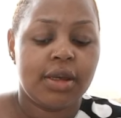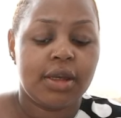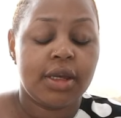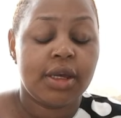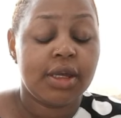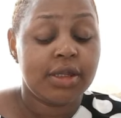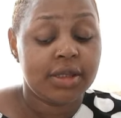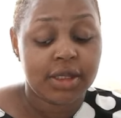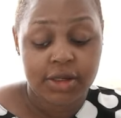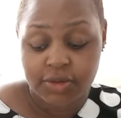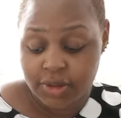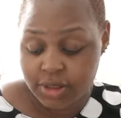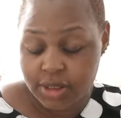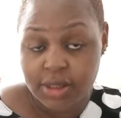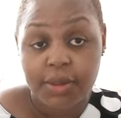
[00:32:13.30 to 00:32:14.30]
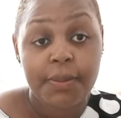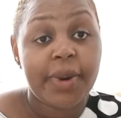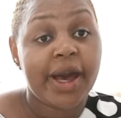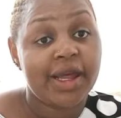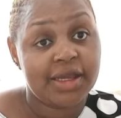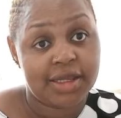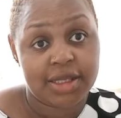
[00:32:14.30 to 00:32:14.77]
uh, naitwaje
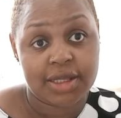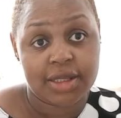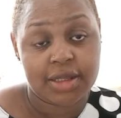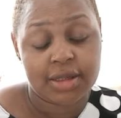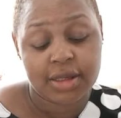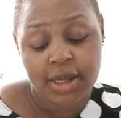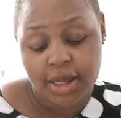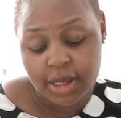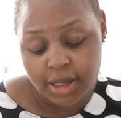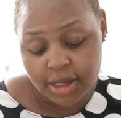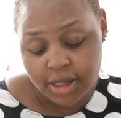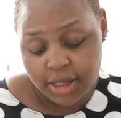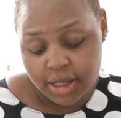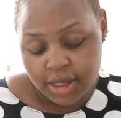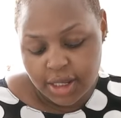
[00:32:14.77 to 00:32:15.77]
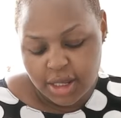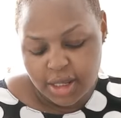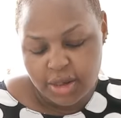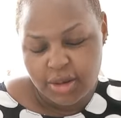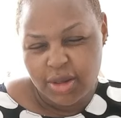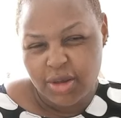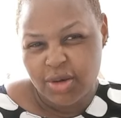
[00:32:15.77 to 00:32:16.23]
pads yeah
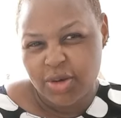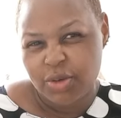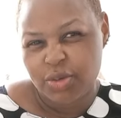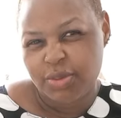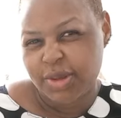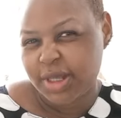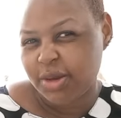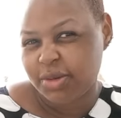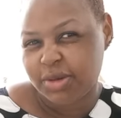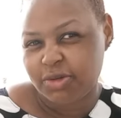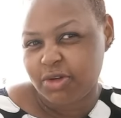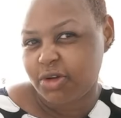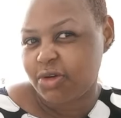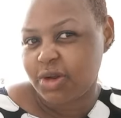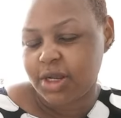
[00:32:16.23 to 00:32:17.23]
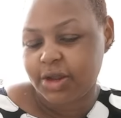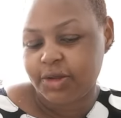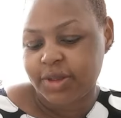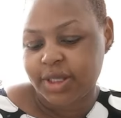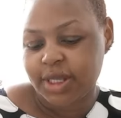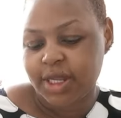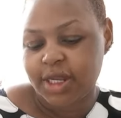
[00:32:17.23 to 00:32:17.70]
hiyo kitu msee struggle nayo
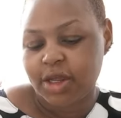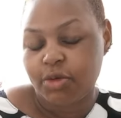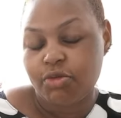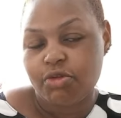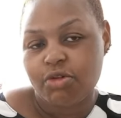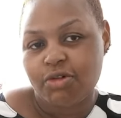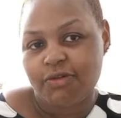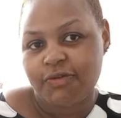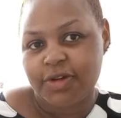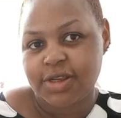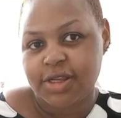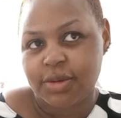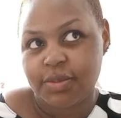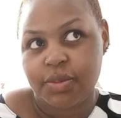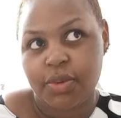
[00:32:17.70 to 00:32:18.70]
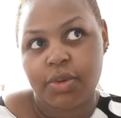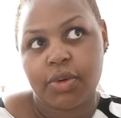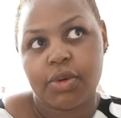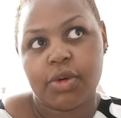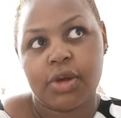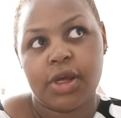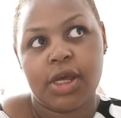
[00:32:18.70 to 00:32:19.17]
sana uko comfortable
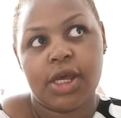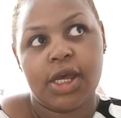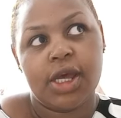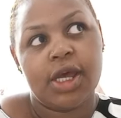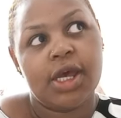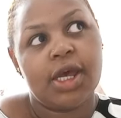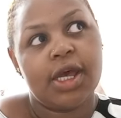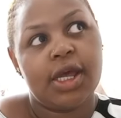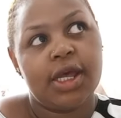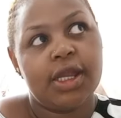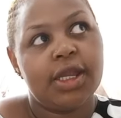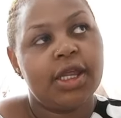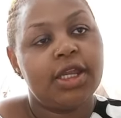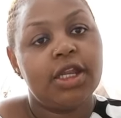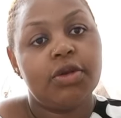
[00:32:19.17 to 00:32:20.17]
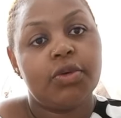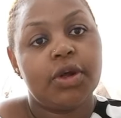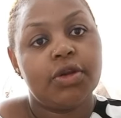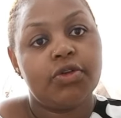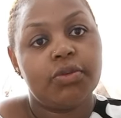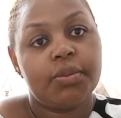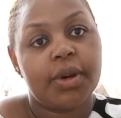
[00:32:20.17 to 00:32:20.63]
and i didn't
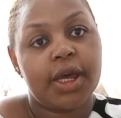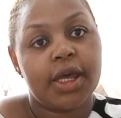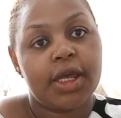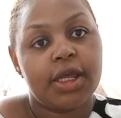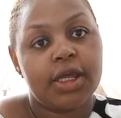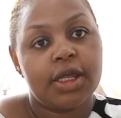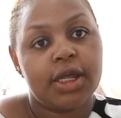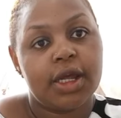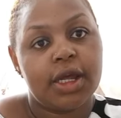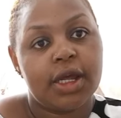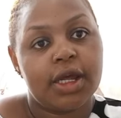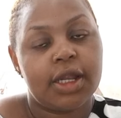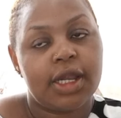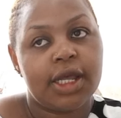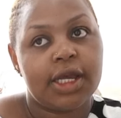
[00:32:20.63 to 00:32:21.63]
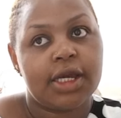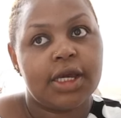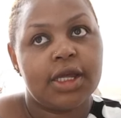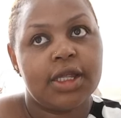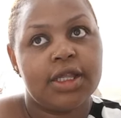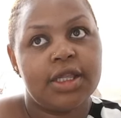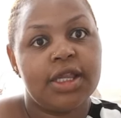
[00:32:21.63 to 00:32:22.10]
want to buy uh, like
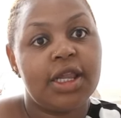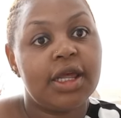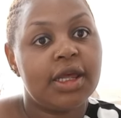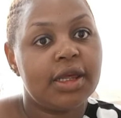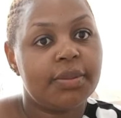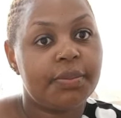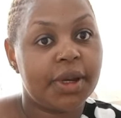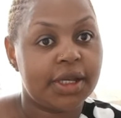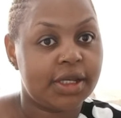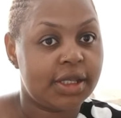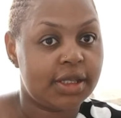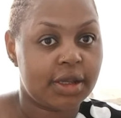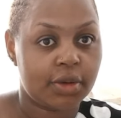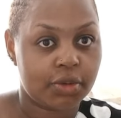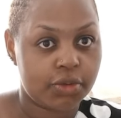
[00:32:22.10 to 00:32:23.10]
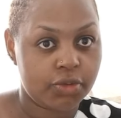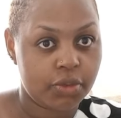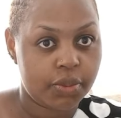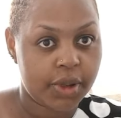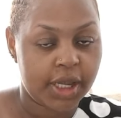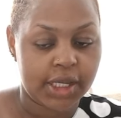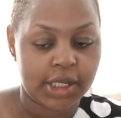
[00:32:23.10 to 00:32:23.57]
zile panties za
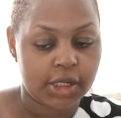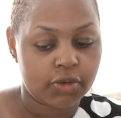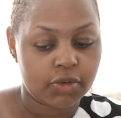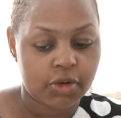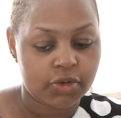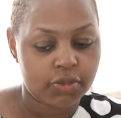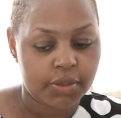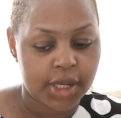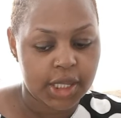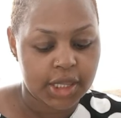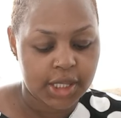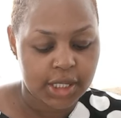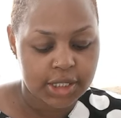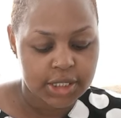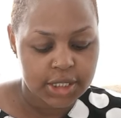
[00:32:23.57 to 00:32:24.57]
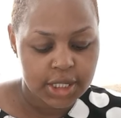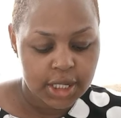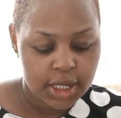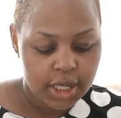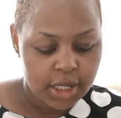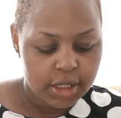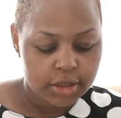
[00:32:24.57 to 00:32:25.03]
kutupa i didn't want to buy that
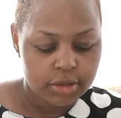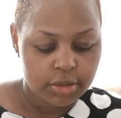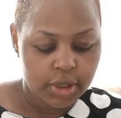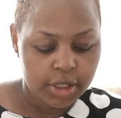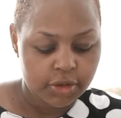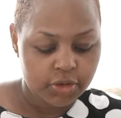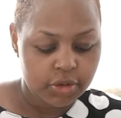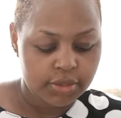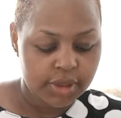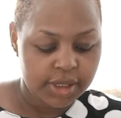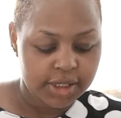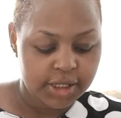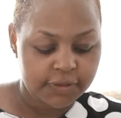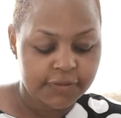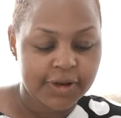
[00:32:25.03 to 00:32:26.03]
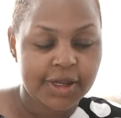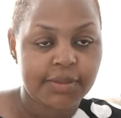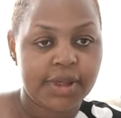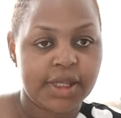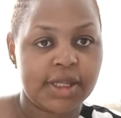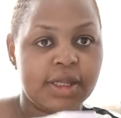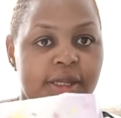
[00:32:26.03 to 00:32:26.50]
so i told myself let
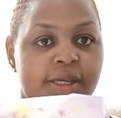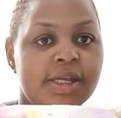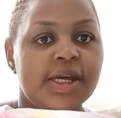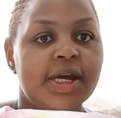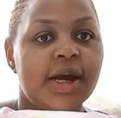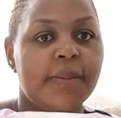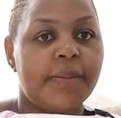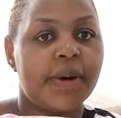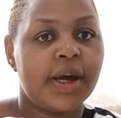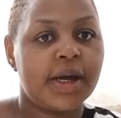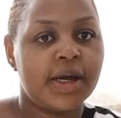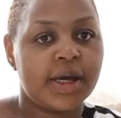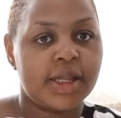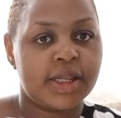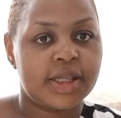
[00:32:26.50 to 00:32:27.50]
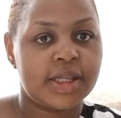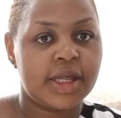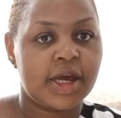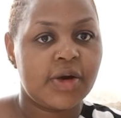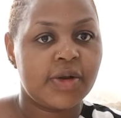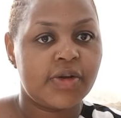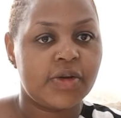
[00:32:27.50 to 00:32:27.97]
me take a pack and see
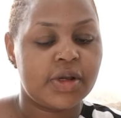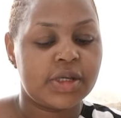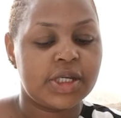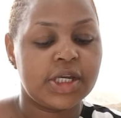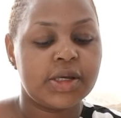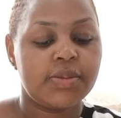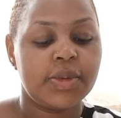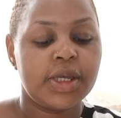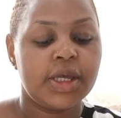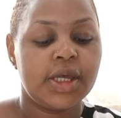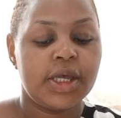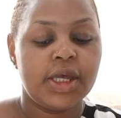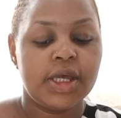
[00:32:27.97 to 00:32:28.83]
how it will take me